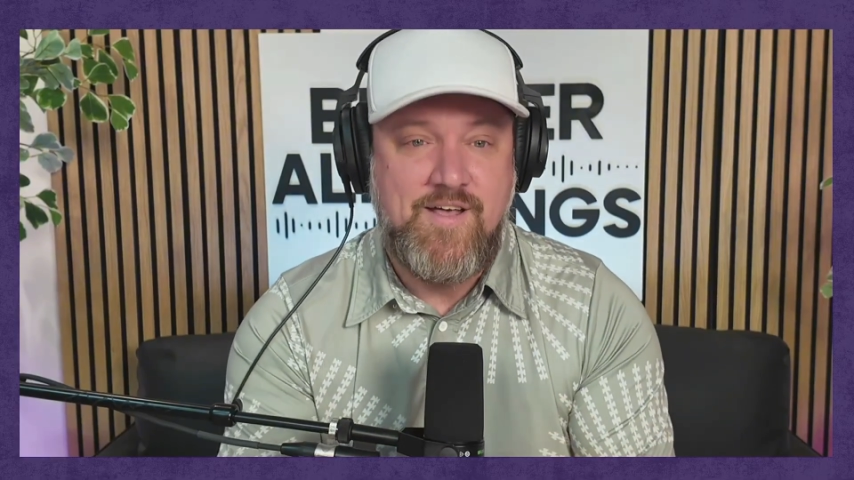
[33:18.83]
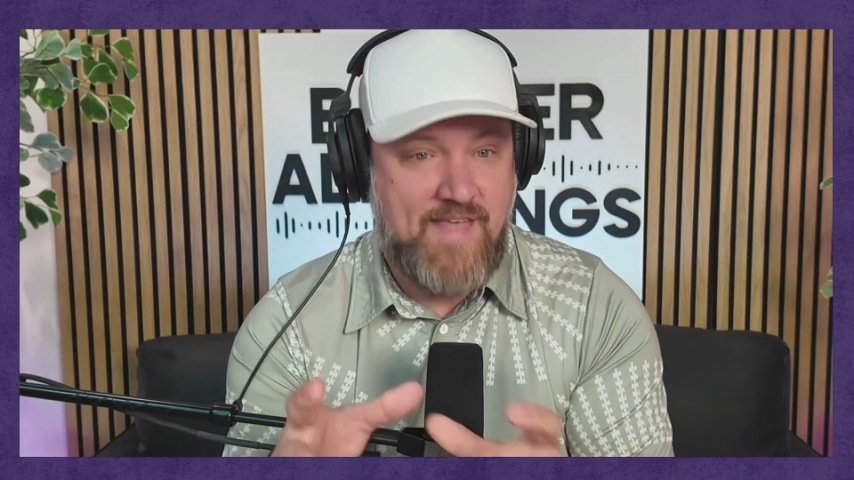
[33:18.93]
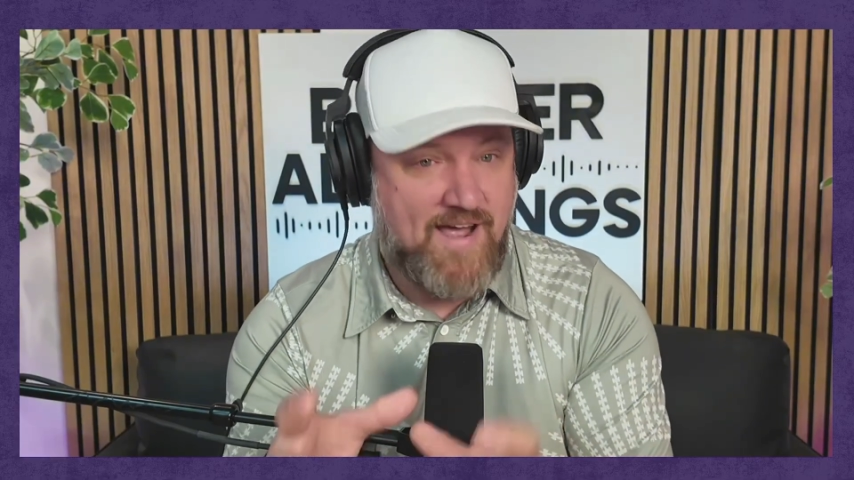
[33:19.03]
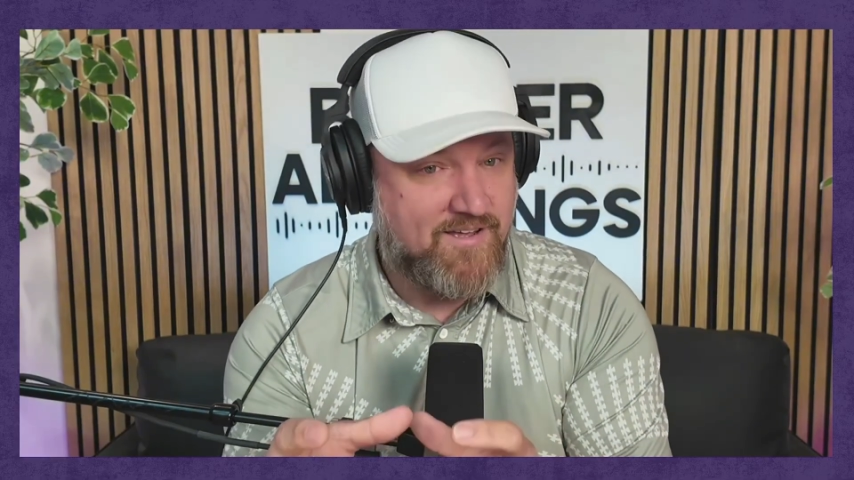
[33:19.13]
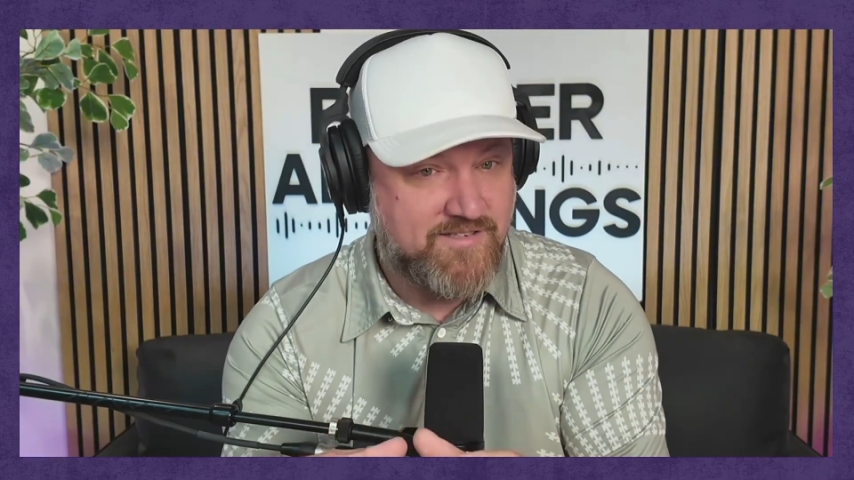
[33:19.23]

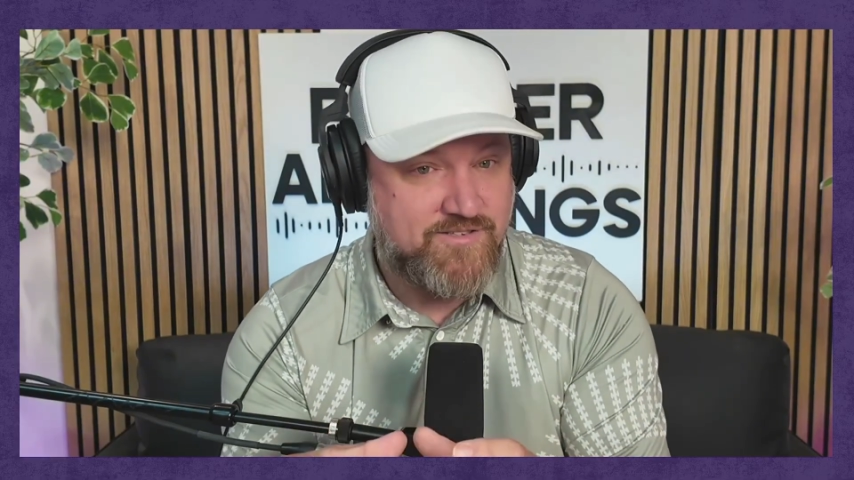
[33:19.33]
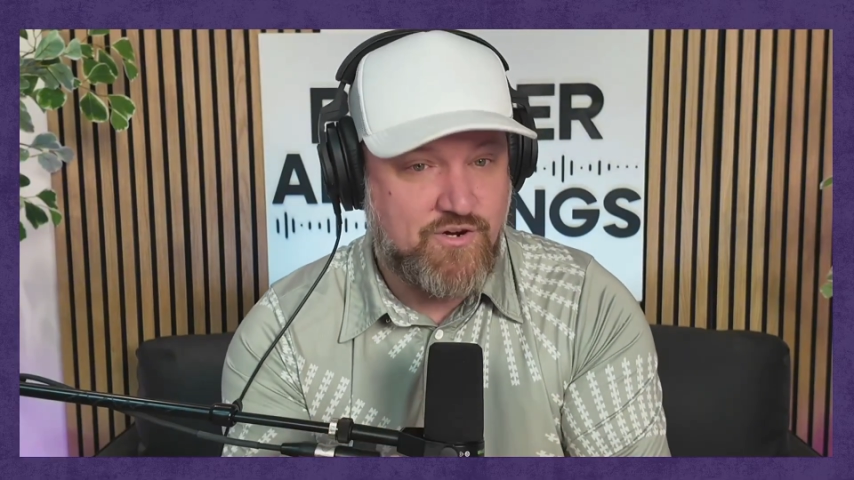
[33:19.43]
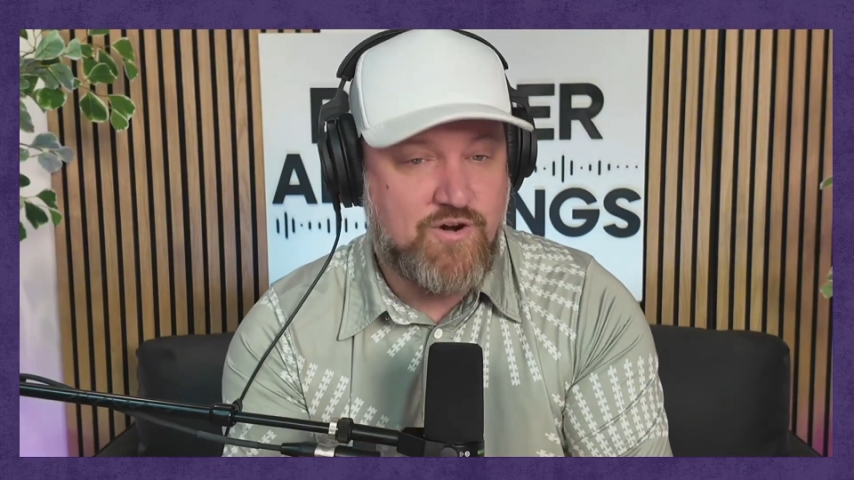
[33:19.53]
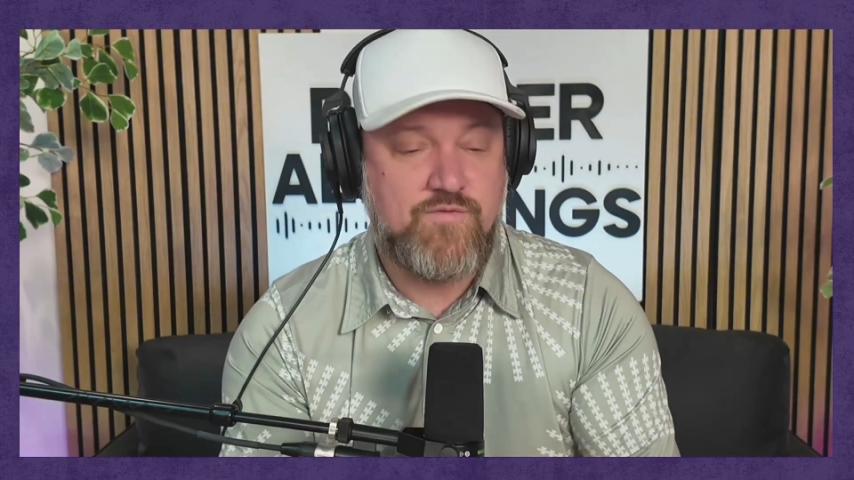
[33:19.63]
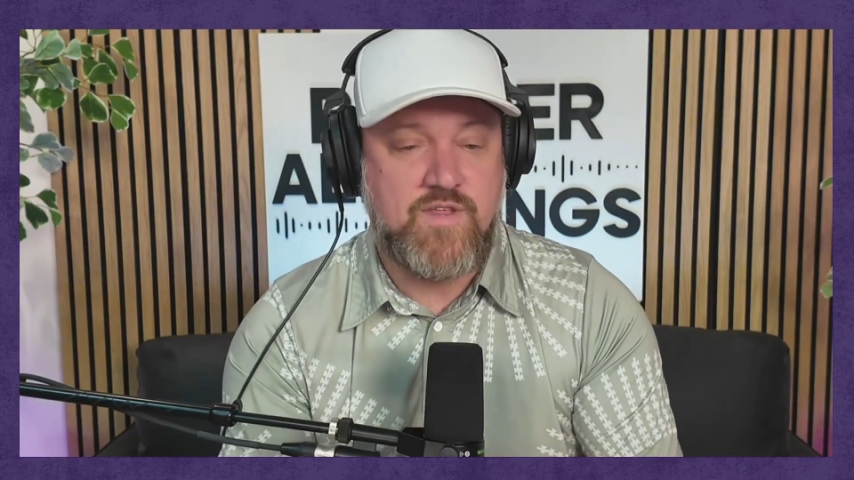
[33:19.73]
that can
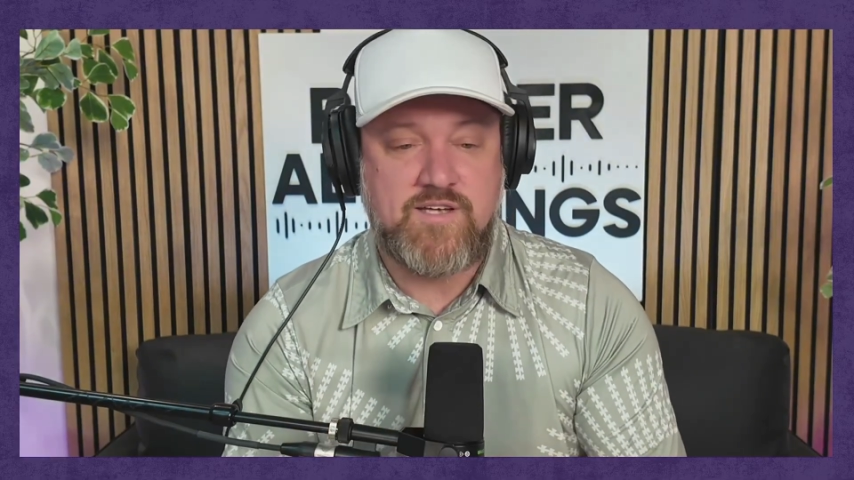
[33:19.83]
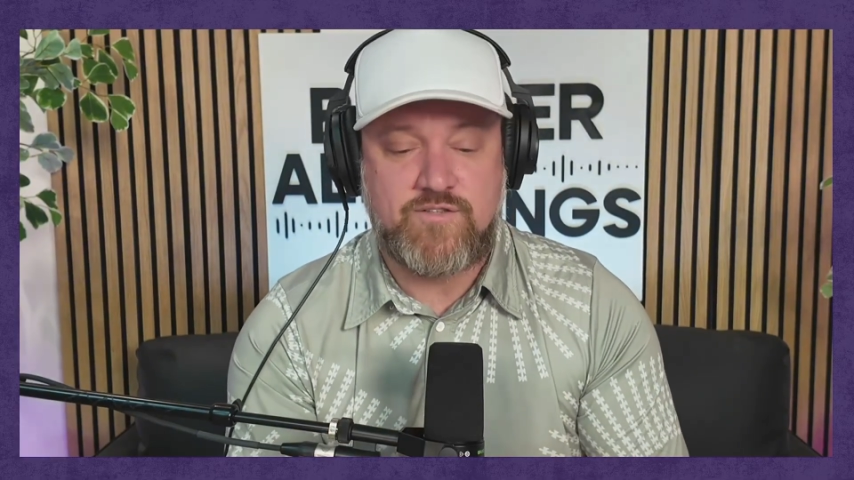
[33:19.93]
serve this.